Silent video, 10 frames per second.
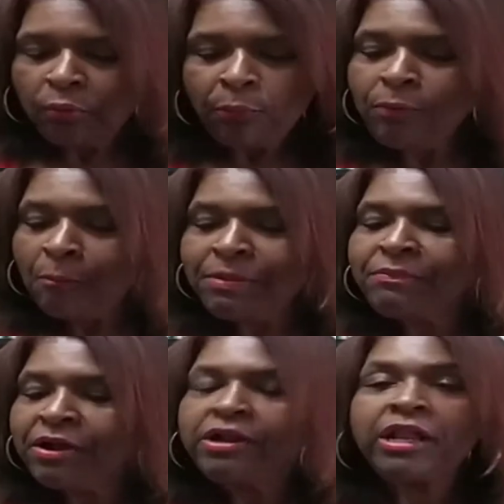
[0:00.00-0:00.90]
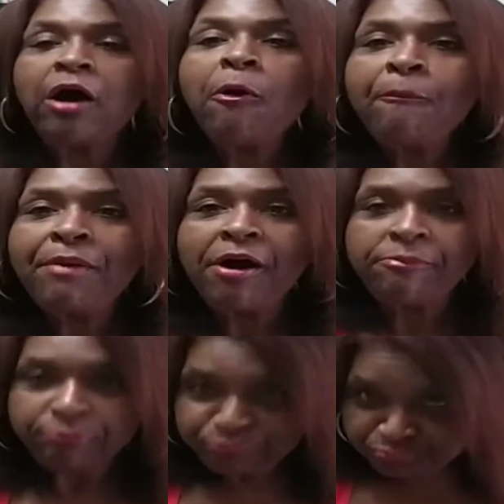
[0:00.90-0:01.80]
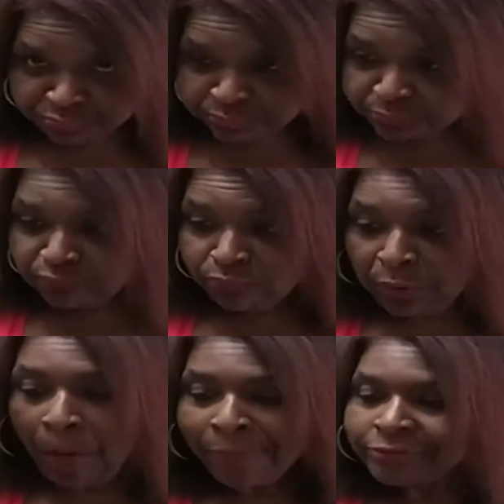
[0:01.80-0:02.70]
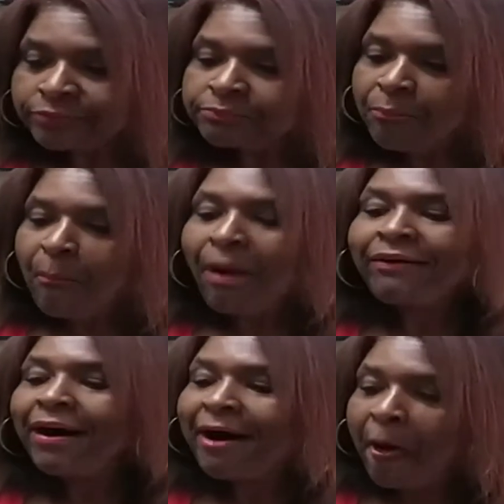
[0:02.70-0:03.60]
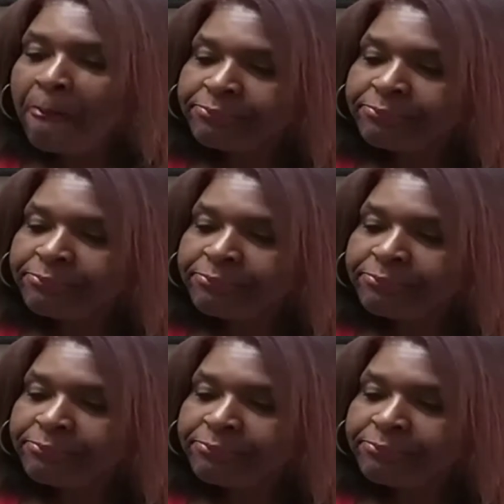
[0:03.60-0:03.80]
We won't be married long, but my God.